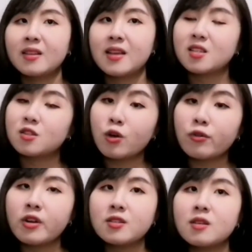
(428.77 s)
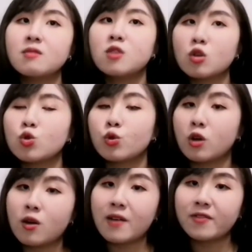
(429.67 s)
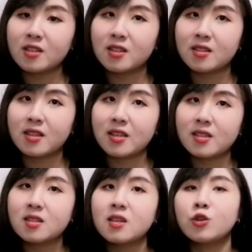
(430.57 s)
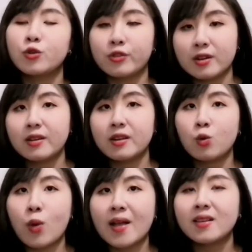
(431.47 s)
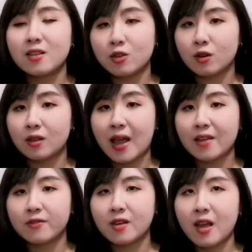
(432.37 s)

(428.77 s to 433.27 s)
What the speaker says: There's no reason not to go after the things you really want in your life